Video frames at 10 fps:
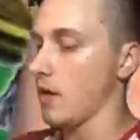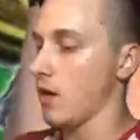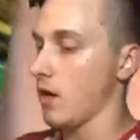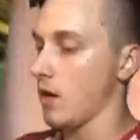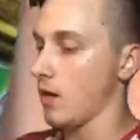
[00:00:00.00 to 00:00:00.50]

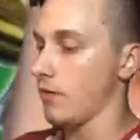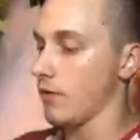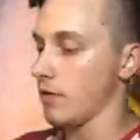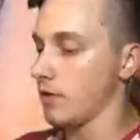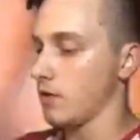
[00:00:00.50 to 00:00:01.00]
Eye of
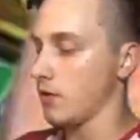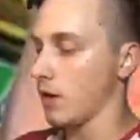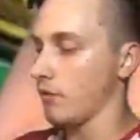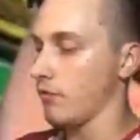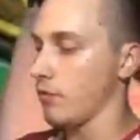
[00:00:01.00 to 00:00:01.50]
the
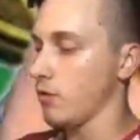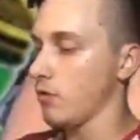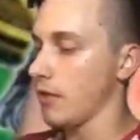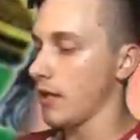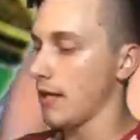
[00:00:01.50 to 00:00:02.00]

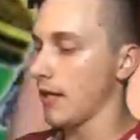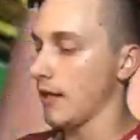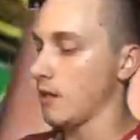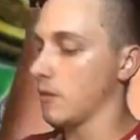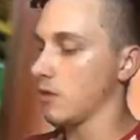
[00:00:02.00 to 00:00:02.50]
Typhoon, a
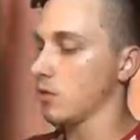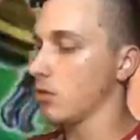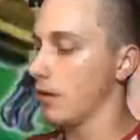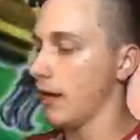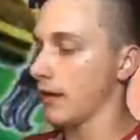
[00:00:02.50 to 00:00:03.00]
Gladiator Beast
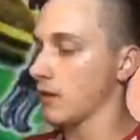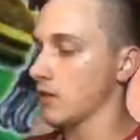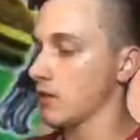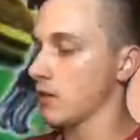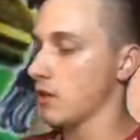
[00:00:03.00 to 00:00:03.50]

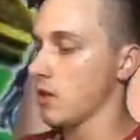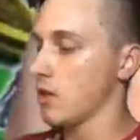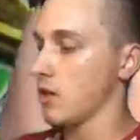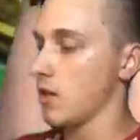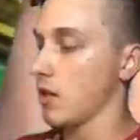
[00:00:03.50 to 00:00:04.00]
Torax,
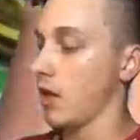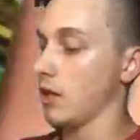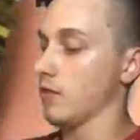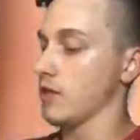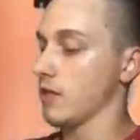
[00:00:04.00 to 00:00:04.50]

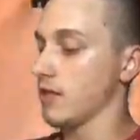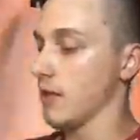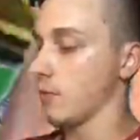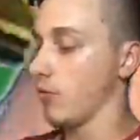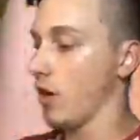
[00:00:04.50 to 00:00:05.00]
Cunning of the Six
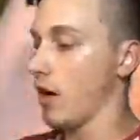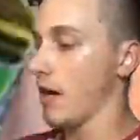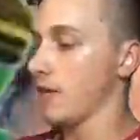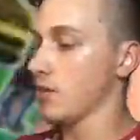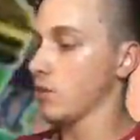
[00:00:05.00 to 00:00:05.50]

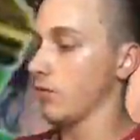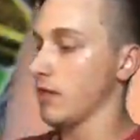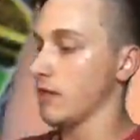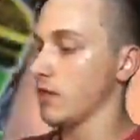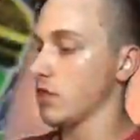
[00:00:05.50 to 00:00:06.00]
Samurai. This is all
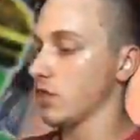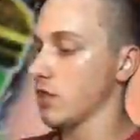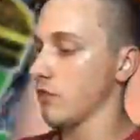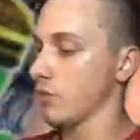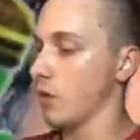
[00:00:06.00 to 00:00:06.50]
first edition
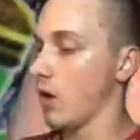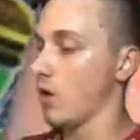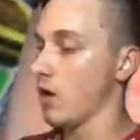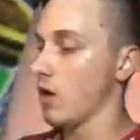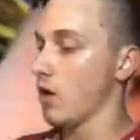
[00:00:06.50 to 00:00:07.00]
stuff as well.
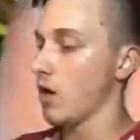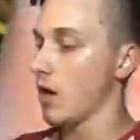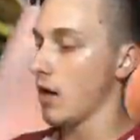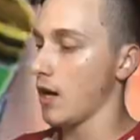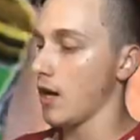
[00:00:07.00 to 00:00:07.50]

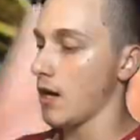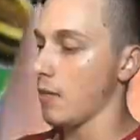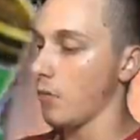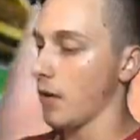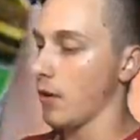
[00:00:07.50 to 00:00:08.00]

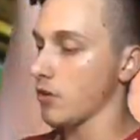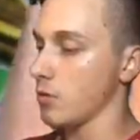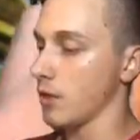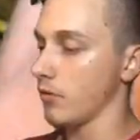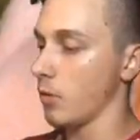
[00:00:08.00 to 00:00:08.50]
Um, what else should
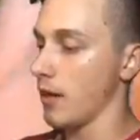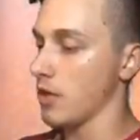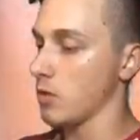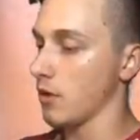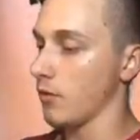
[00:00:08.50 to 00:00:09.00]
we give away?
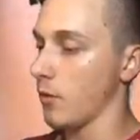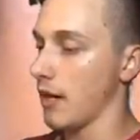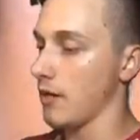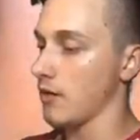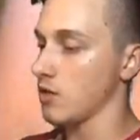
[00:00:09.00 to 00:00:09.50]
Should we give
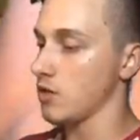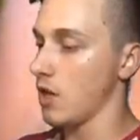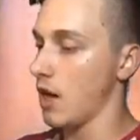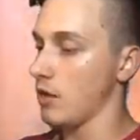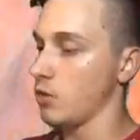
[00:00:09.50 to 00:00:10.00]
away this
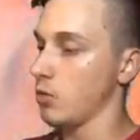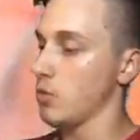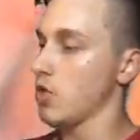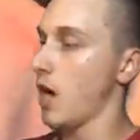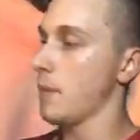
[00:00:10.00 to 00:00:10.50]
uh, Doom
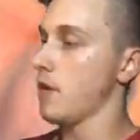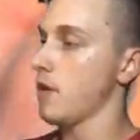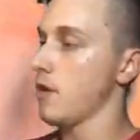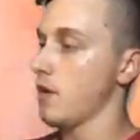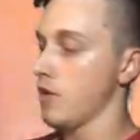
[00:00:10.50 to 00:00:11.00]
Shaman
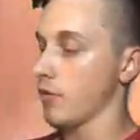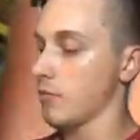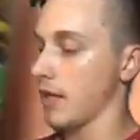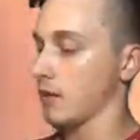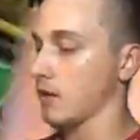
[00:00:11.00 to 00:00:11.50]
from
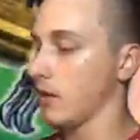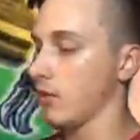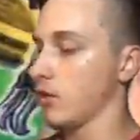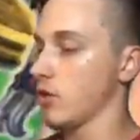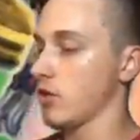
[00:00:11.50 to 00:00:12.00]
Tactical
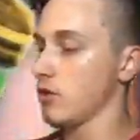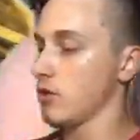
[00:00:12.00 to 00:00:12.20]
Evolution?